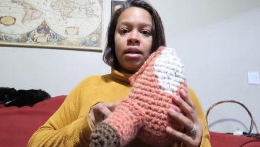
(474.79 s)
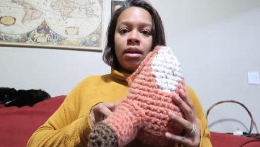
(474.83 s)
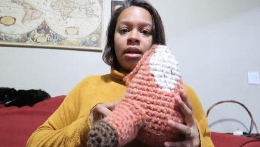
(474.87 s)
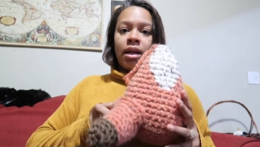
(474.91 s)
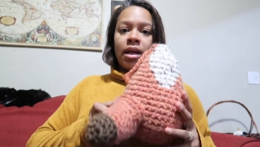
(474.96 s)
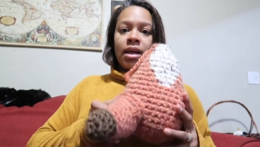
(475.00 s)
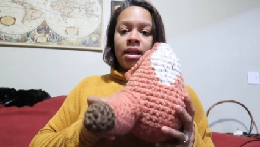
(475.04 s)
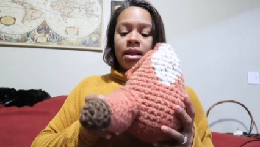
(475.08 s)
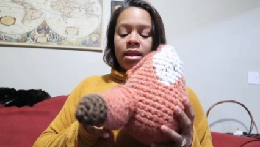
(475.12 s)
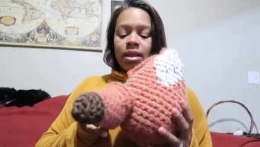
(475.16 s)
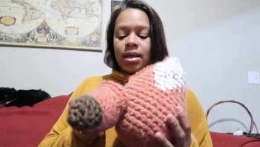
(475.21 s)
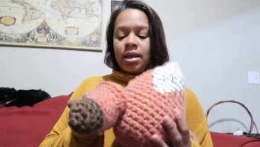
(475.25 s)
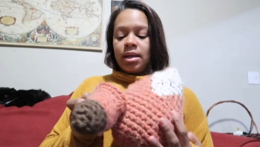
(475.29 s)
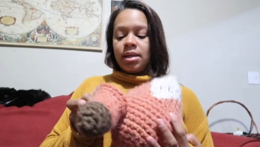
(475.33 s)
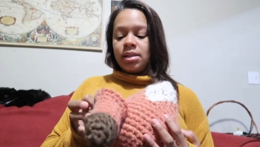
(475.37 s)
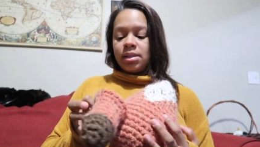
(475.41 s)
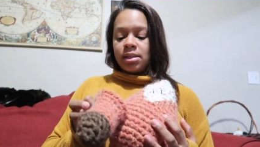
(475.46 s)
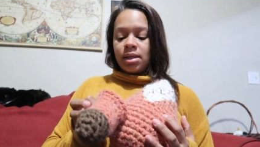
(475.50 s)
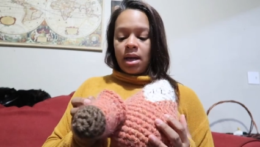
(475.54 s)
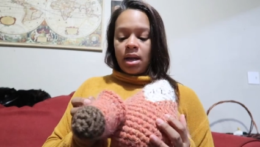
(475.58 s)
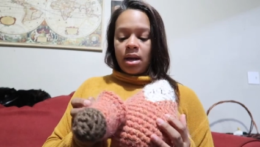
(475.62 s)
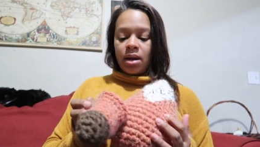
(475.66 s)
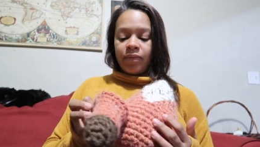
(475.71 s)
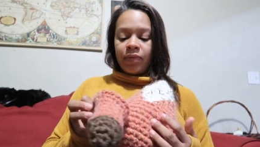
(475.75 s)
like this,
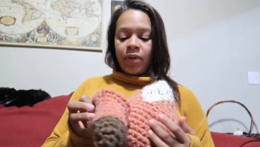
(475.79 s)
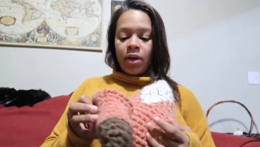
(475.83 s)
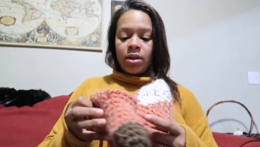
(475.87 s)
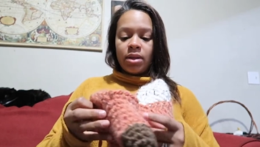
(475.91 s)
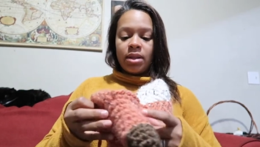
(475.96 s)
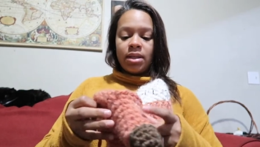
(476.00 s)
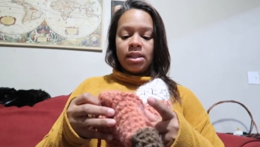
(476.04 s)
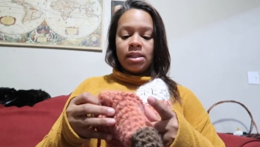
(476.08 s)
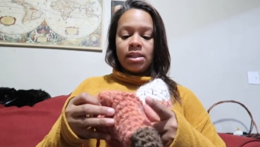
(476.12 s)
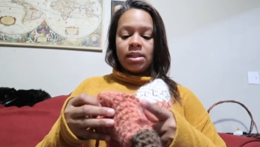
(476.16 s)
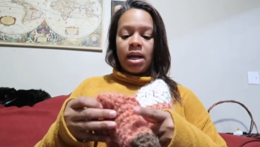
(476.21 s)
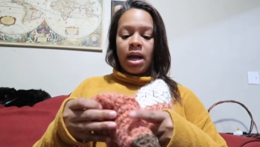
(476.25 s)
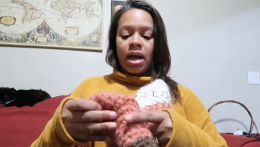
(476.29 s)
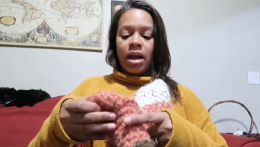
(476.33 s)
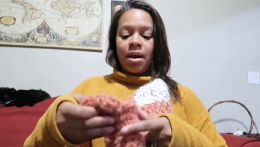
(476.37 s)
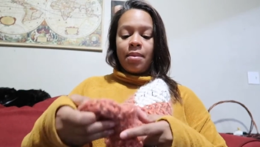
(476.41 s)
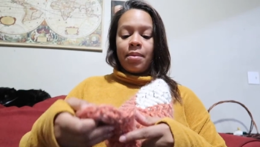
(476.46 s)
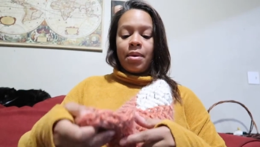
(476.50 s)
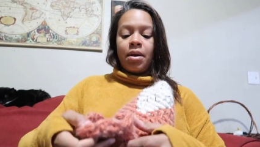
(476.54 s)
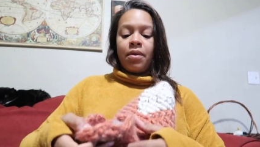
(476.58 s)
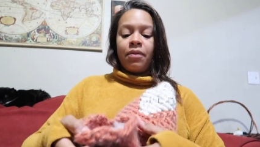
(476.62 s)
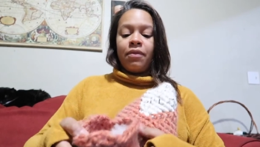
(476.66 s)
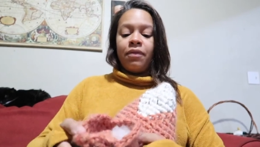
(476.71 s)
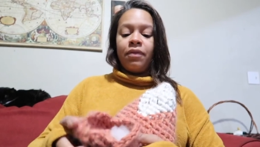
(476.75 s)
kind of on the side. I'm
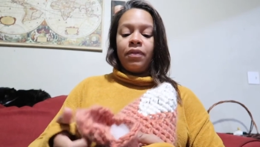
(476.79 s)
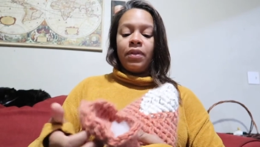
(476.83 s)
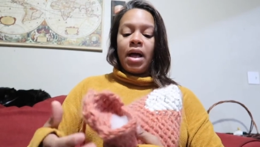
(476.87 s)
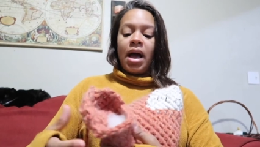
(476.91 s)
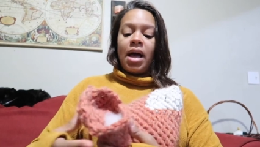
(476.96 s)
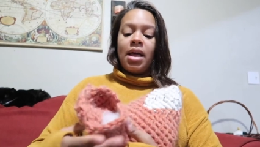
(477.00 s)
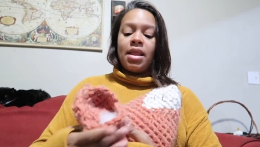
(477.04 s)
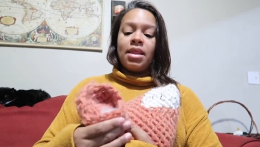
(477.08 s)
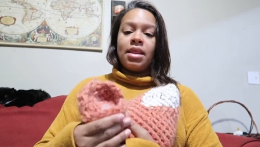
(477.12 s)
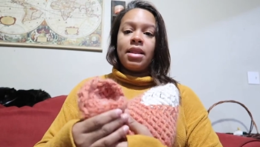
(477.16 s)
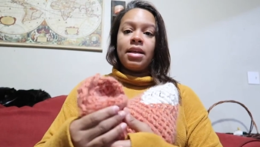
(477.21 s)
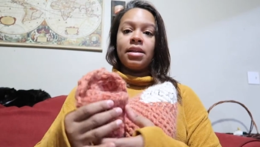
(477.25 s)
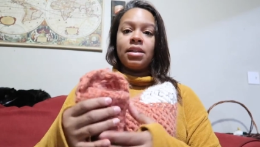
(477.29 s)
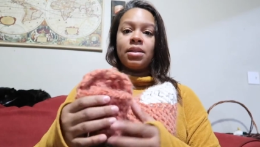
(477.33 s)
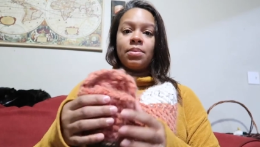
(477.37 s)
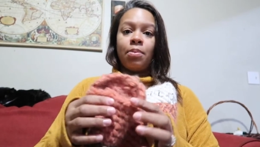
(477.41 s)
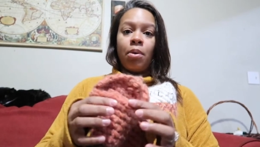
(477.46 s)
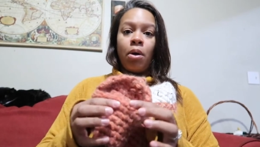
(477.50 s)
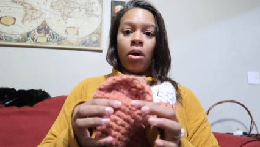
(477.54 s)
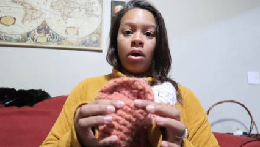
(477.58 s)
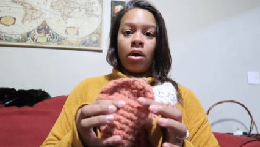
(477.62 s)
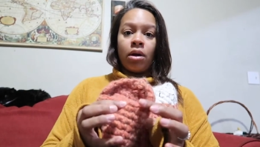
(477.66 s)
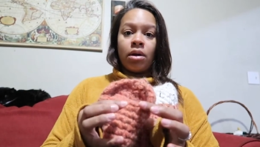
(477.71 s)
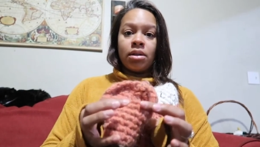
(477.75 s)
gonna flatten this
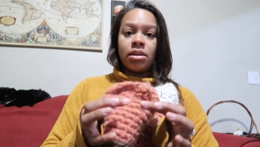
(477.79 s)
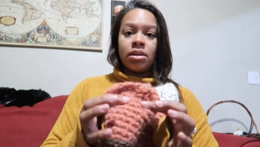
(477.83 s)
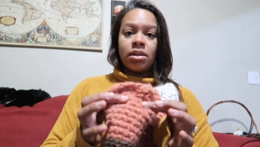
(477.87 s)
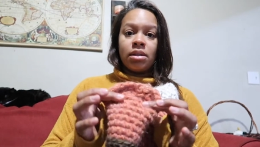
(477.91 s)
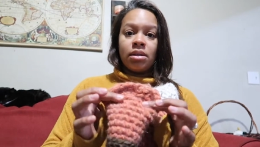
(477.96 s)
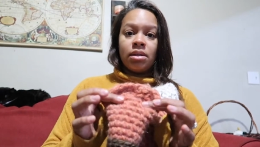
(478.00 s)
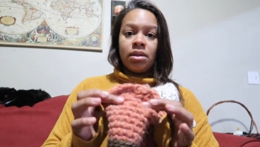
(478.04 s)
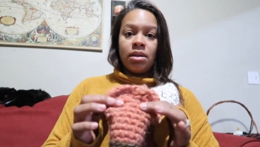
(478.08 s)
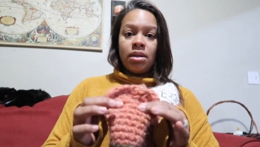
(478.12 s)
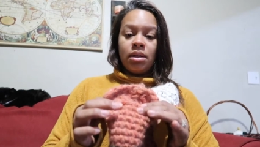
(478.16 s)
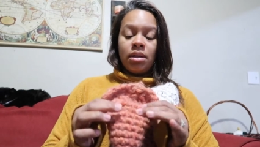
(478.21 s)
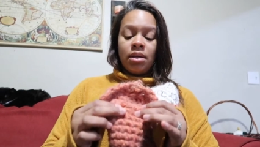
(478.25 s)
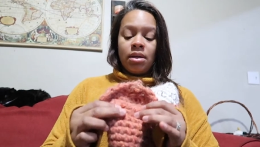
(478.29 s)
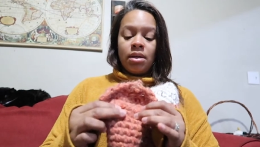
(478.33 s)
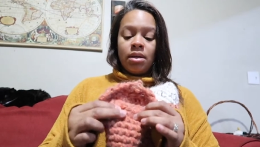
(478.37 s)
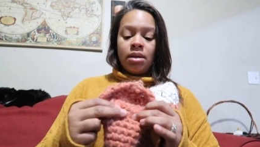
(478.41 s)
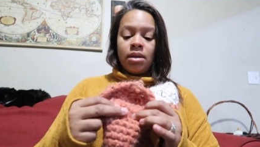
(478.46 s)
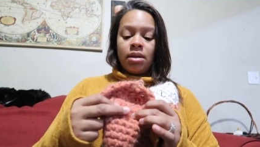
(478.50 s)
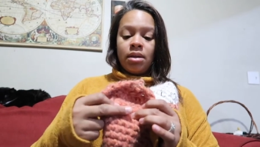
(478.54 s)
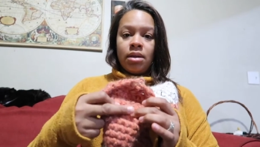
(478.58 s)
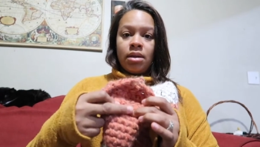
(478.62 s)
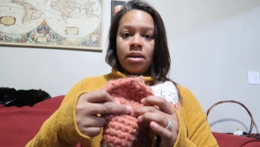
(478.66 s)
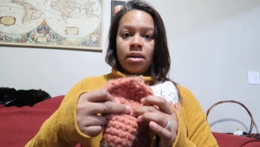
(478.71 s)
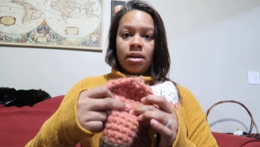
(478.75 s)
part.
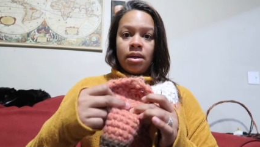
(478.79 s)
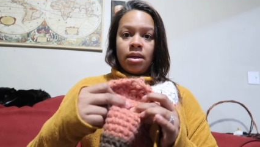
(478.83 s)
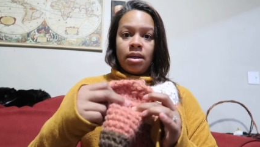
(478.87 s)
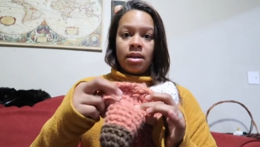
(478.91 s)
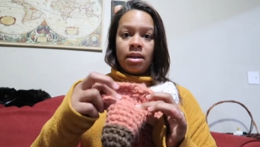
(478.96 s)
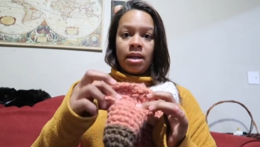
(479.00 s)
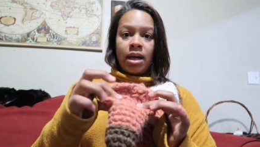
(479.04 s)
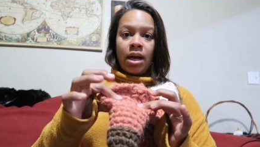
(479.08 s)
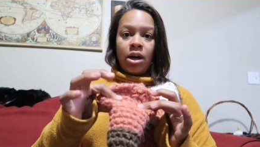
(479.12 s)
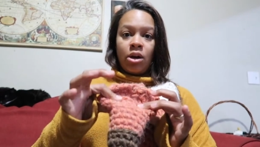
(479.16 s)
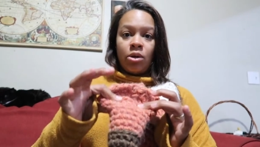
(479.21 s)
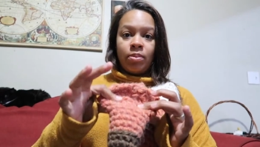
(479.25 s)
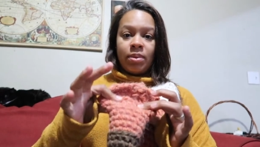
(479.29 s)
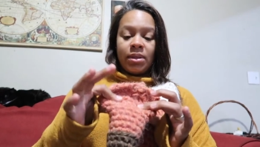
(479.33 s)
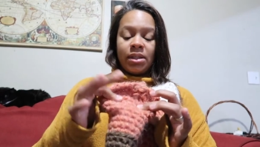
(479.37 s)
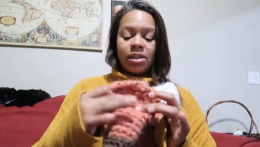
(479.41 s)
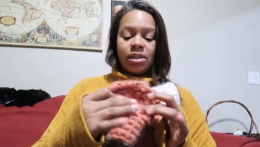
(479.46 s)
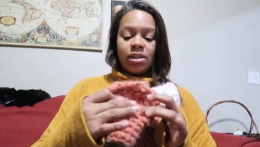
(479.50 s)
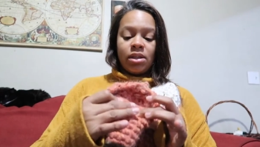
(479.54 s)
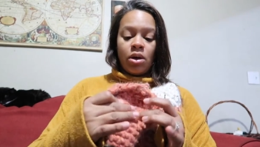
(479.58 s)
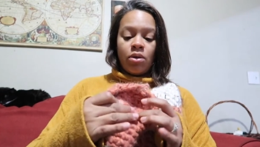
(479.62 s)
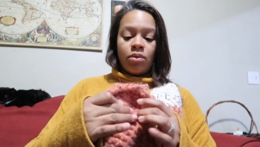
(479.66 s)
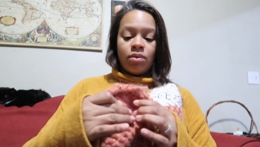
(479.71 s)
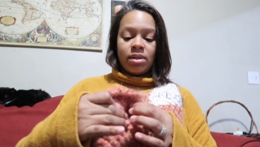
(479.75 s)
That'll be
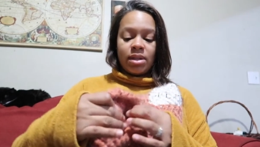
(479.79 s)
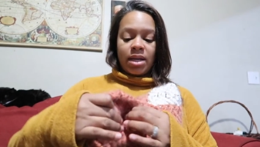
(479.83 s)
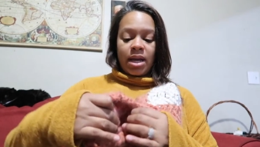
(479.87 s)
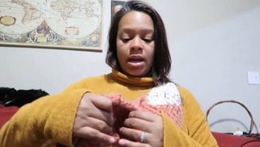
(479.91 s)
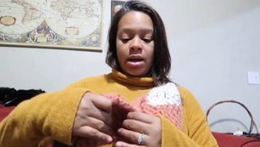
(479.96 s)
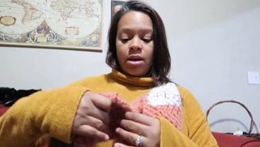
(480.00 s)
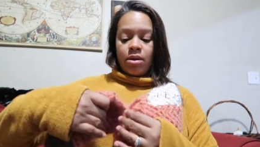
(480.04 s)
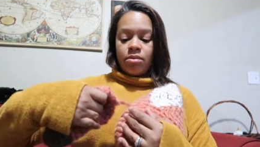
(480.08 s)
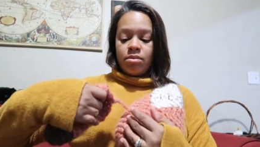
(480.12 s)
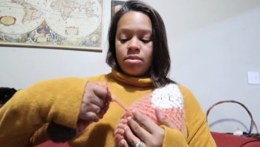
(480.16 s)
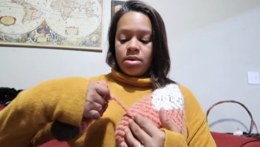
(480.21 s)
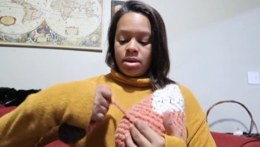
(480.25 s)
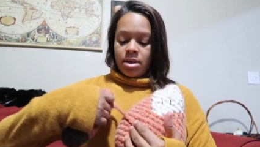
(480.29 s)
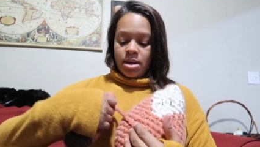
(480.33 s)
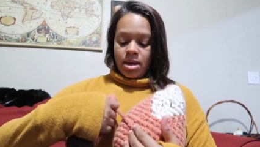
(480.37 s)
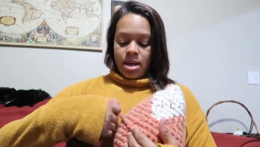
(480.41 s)
sewn down.